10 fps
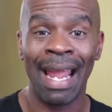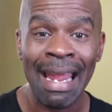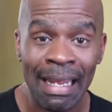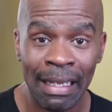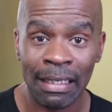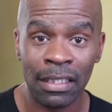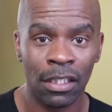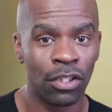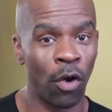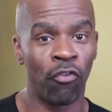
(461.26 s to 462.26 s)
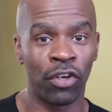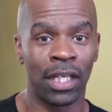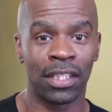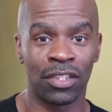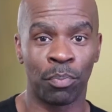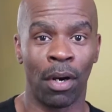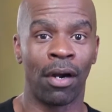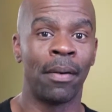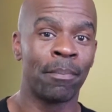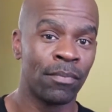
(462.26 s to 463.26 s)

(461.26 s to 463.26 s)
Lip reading: And don't forget this part,